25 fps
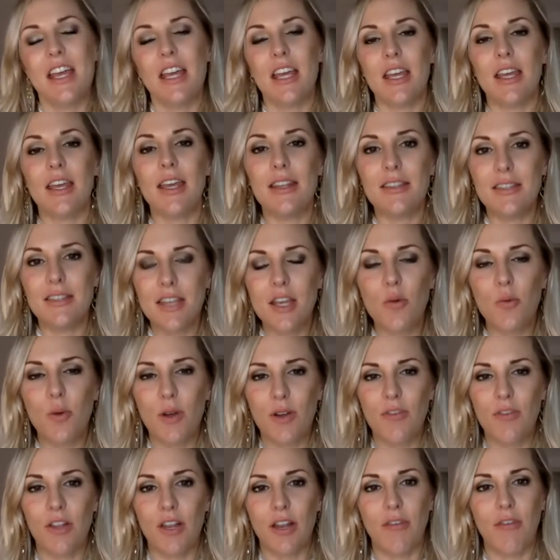it's the
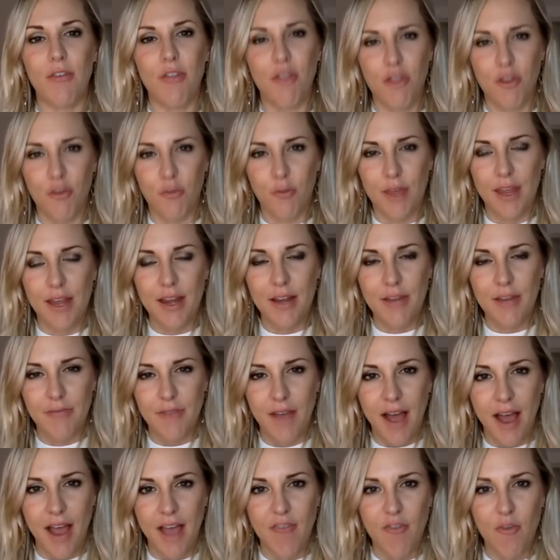equivalent of 3 to
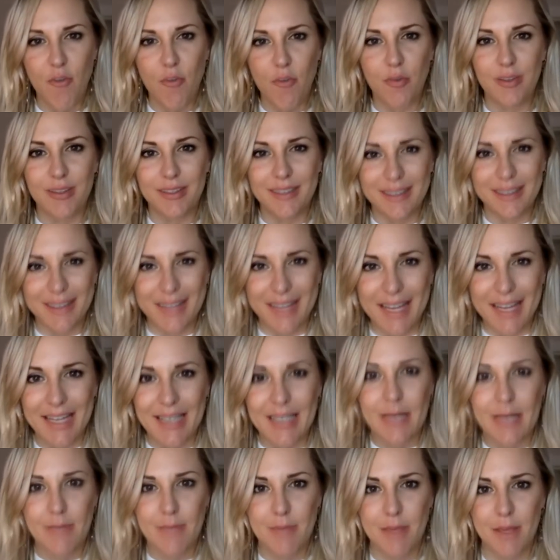5
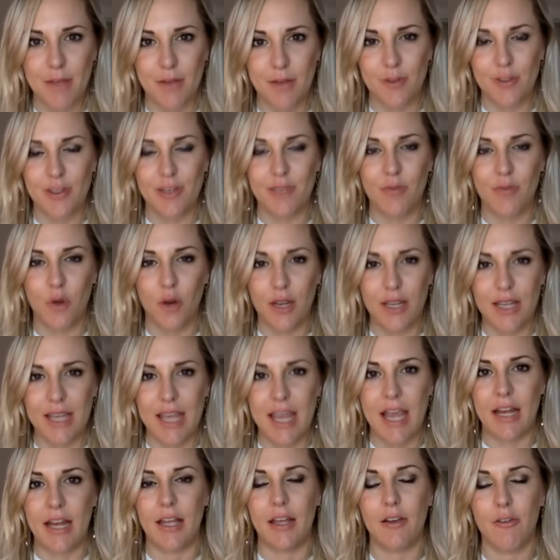plated meals of
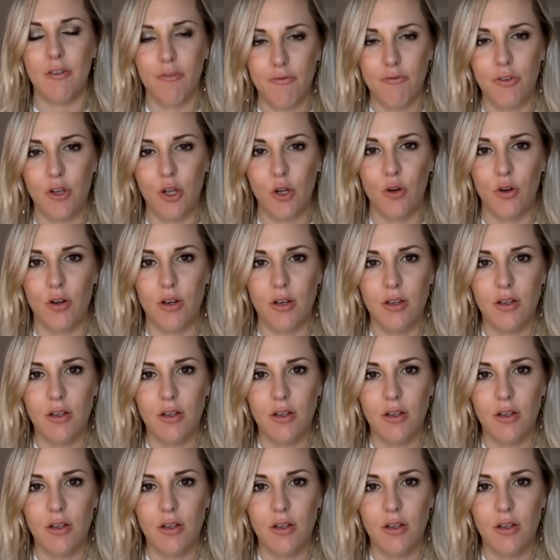organic food.